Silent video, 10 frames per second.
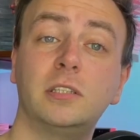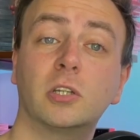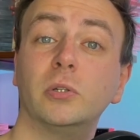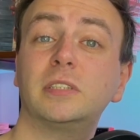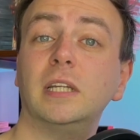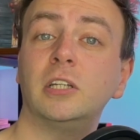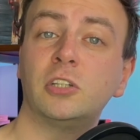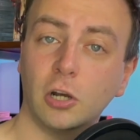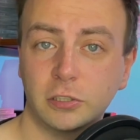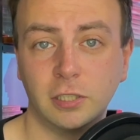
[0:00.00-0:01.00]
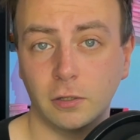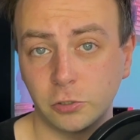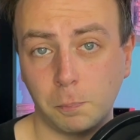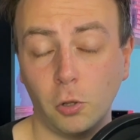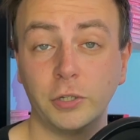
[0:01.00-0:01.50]
to go see a doctor.
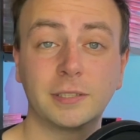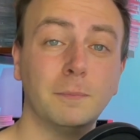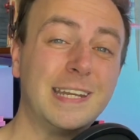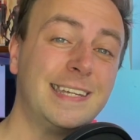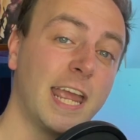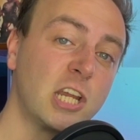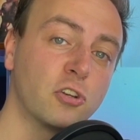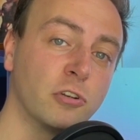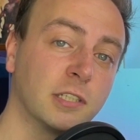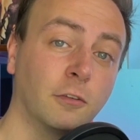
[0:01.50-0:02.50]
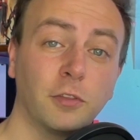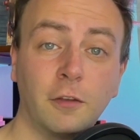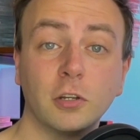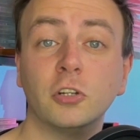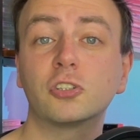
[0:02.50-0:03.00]
Those ploids can be dangerous if
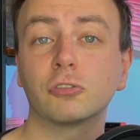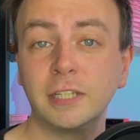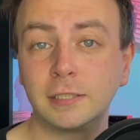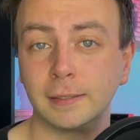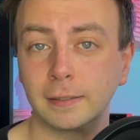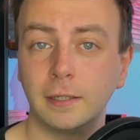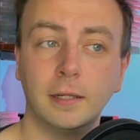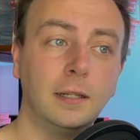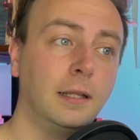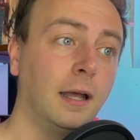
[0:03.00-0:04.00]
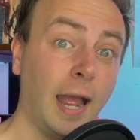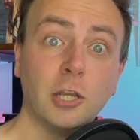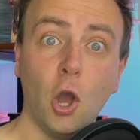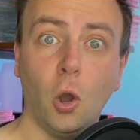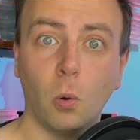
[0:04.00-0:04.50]
left untreated. I
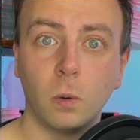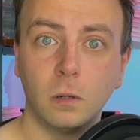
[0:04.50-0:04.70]
know,